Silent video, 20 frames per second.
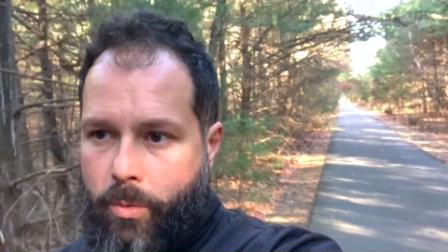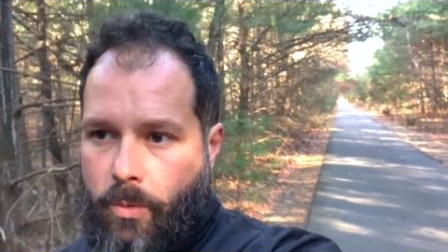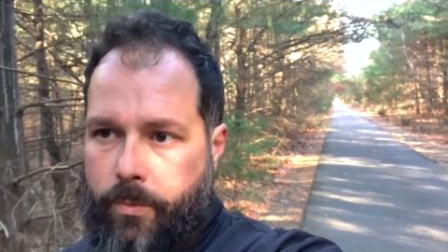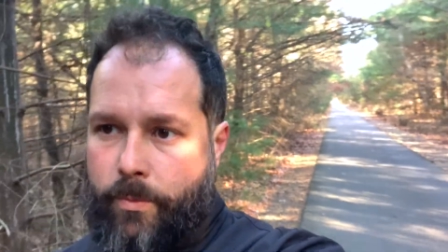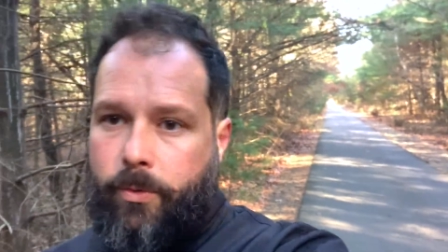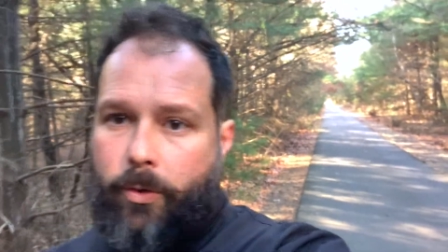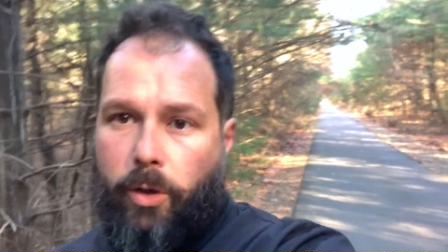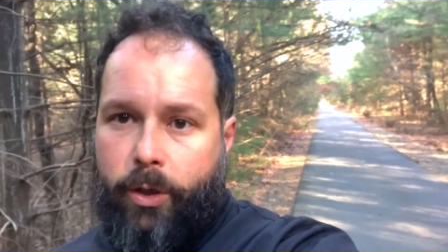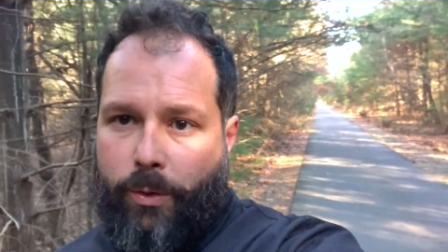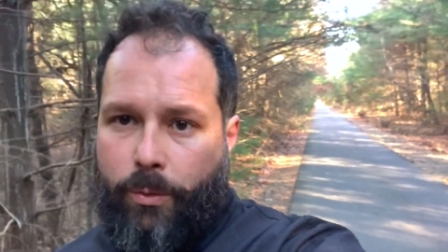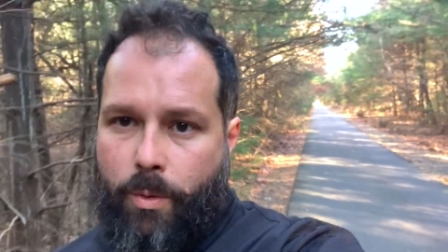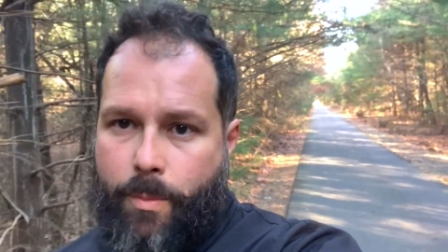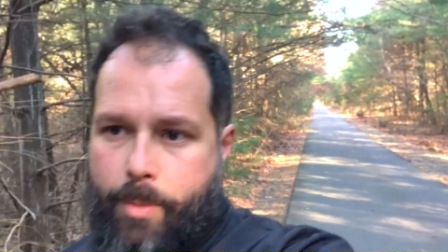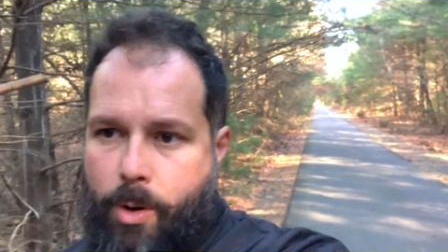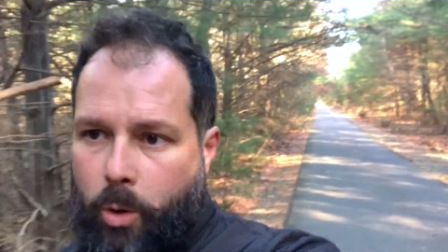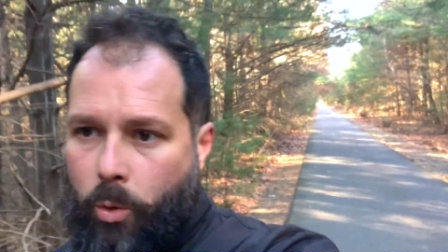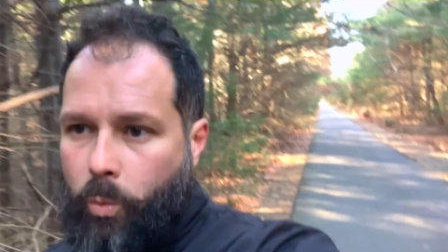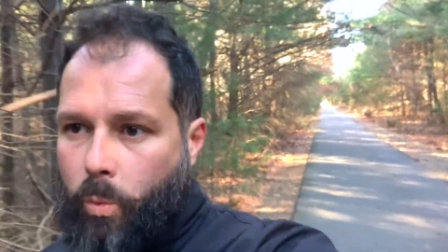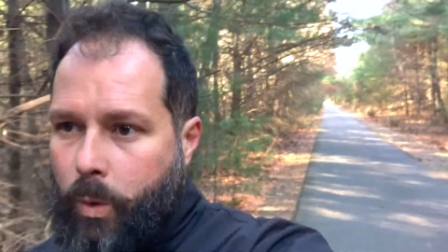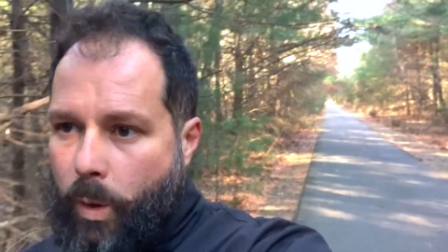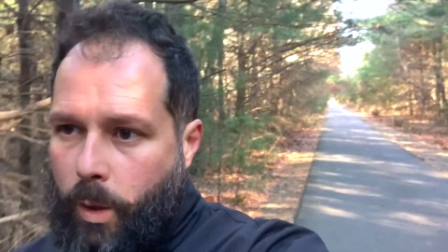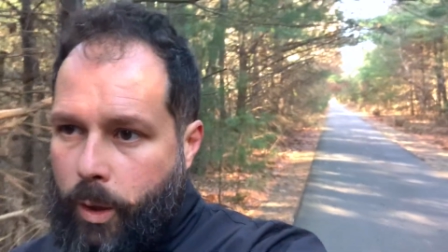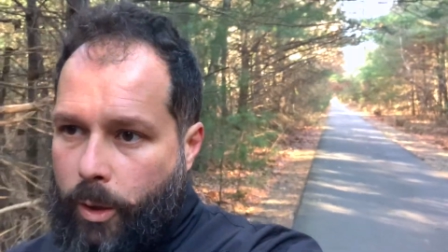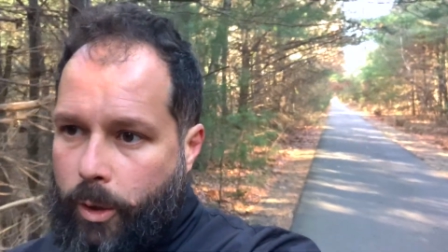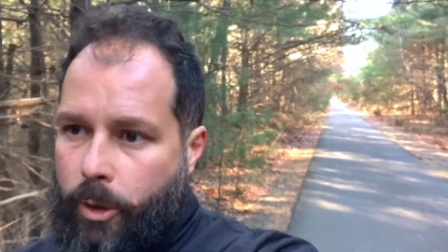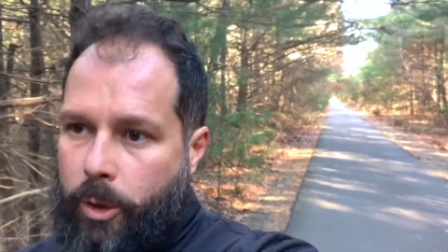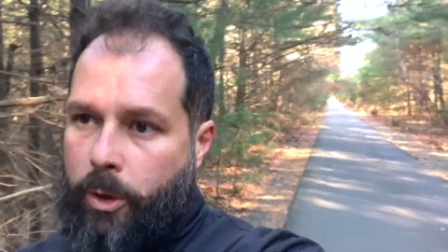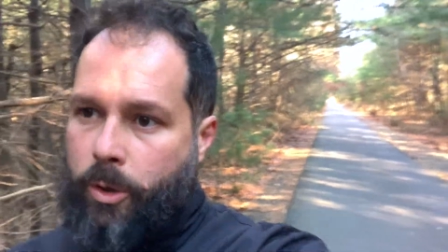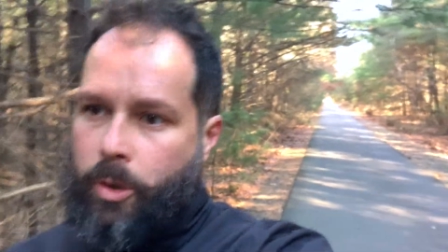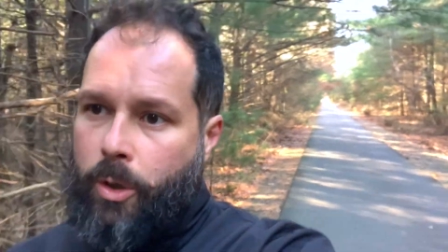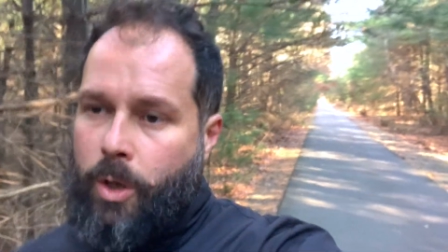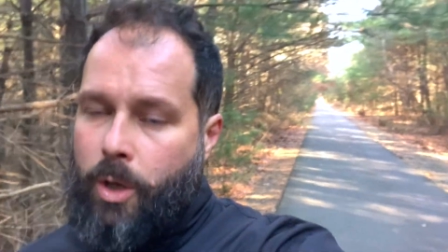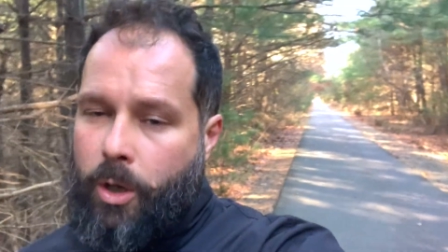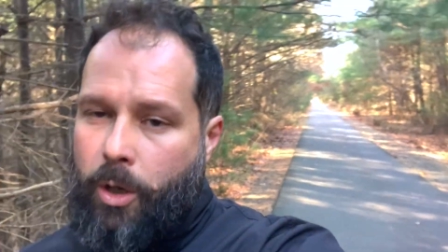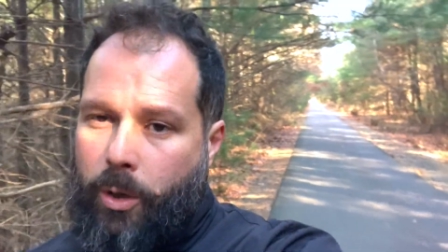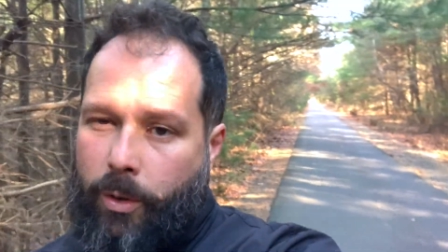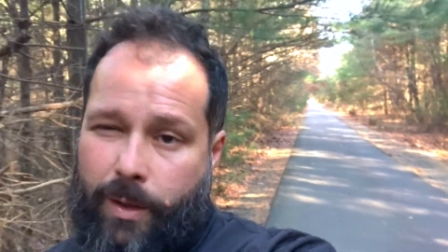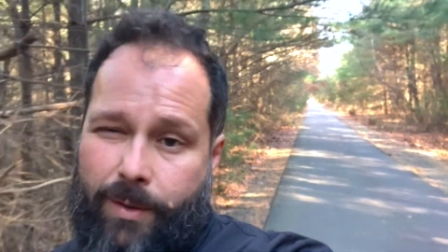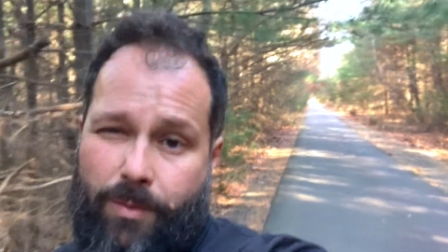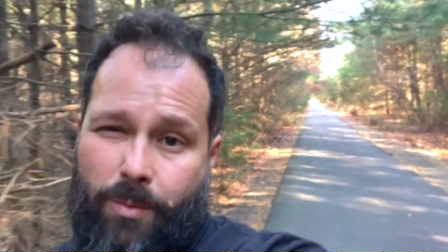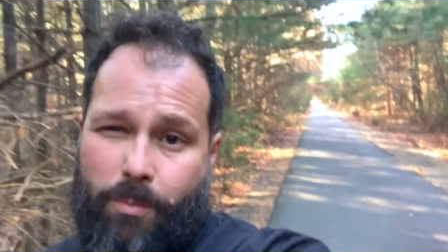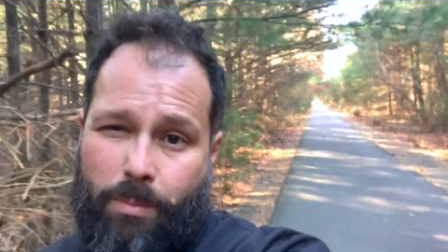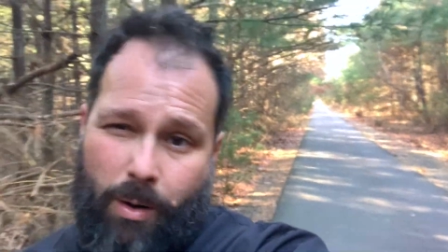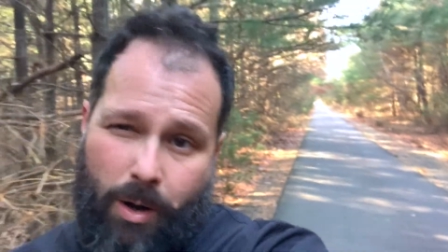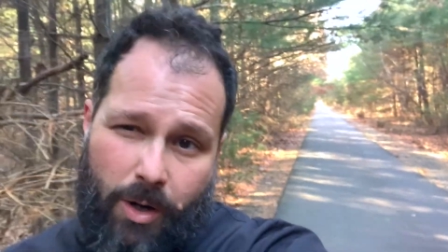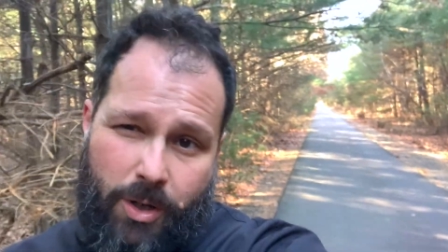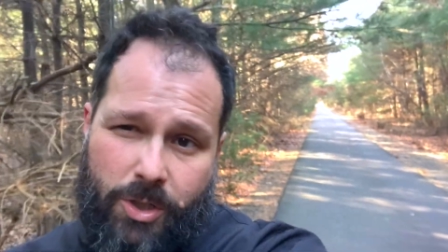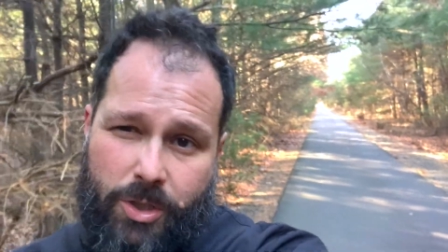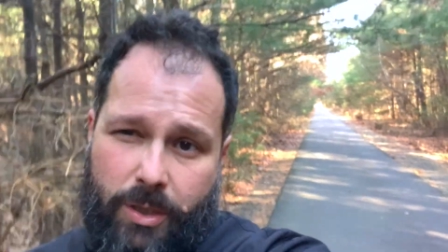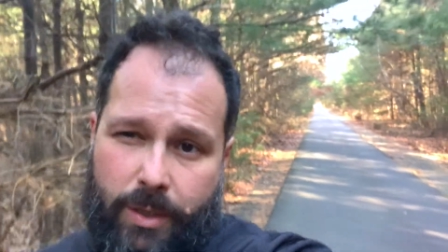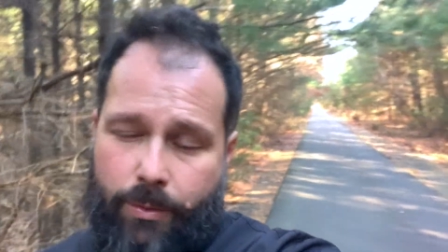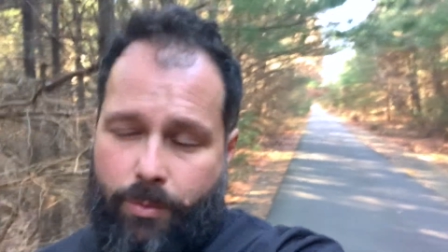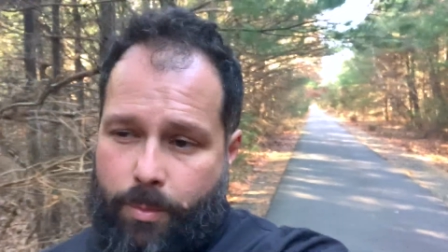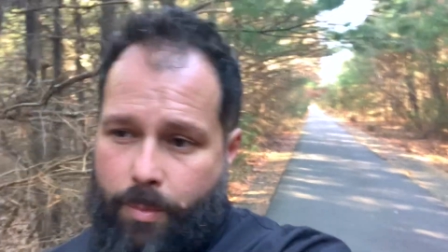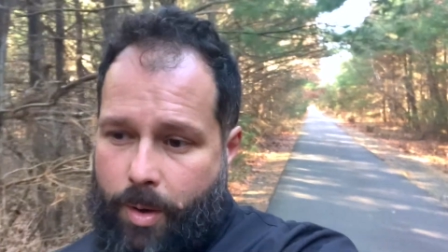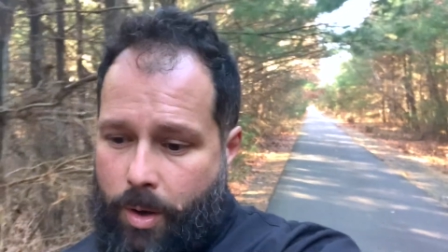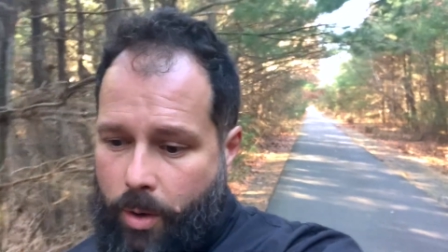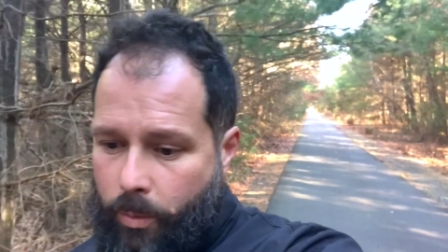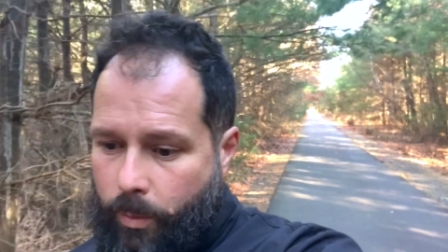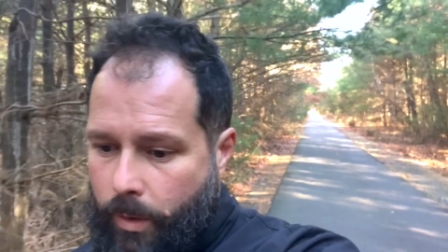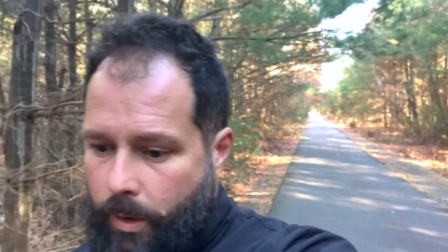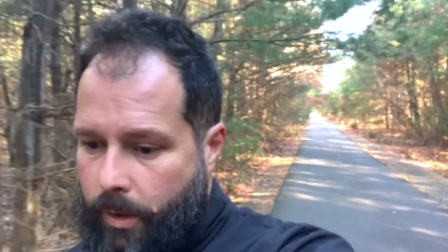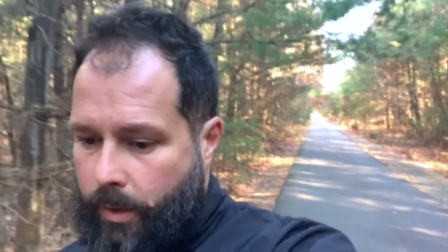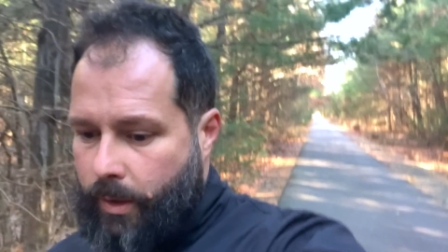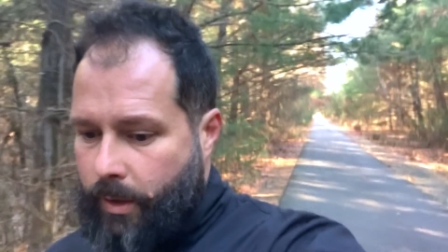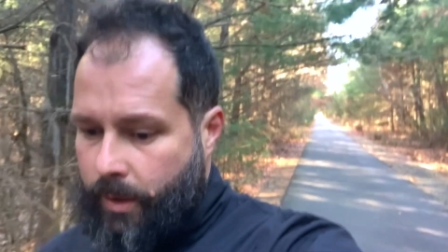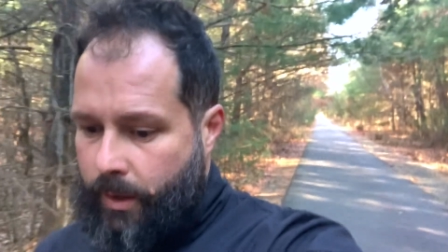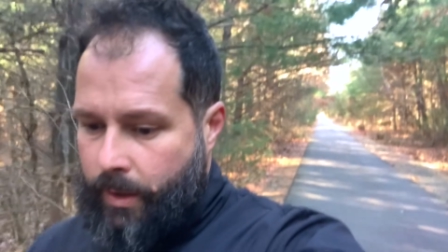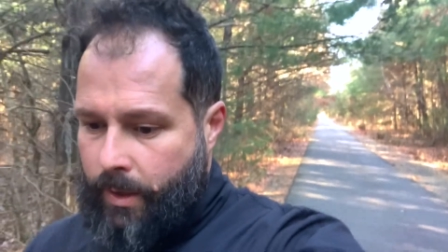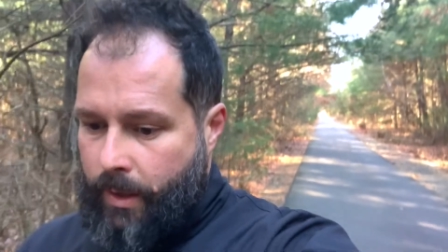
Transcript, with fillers: fully remote work or even partially remote work,